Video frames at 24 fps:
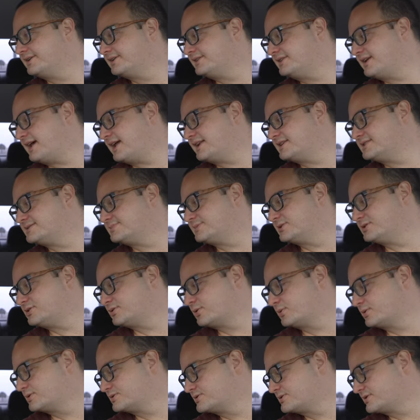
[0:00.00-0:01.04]
Daddy's been
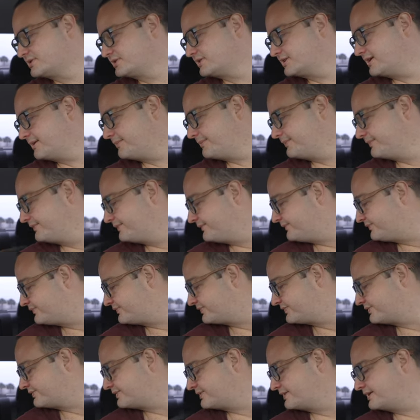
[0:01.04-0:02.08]
torturing them.
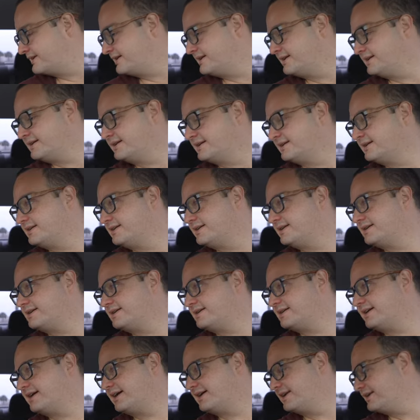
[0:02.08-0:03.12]
Daddy torturing
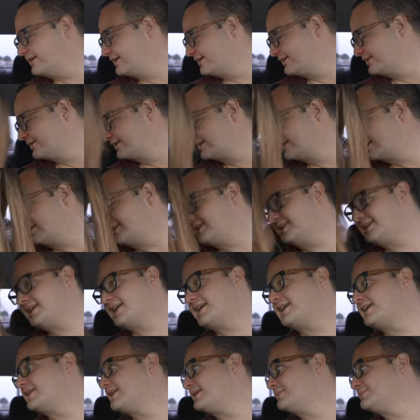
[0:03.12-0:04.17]
you? I know. Look at he
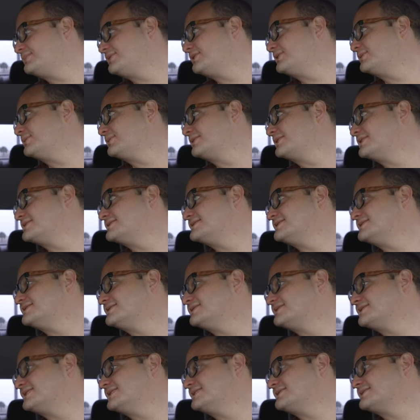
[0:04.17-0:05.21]
can't get up to you because
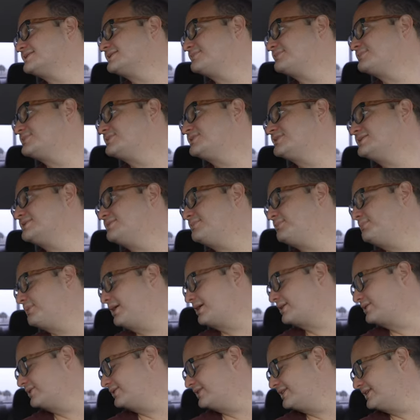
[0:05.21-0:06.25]
he's he's
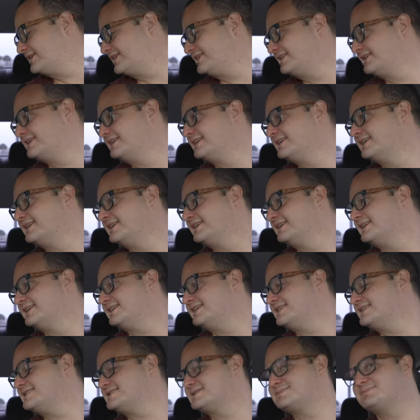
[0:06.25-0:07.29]
buckled in.
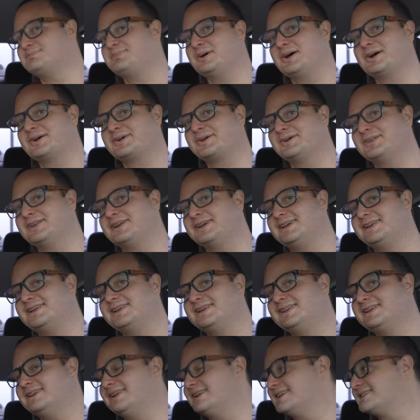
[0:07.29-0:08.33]
Jude. He's buckled
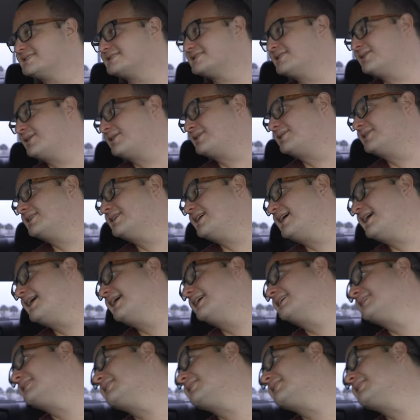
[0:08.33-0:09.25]
in. He doesn't know how to react.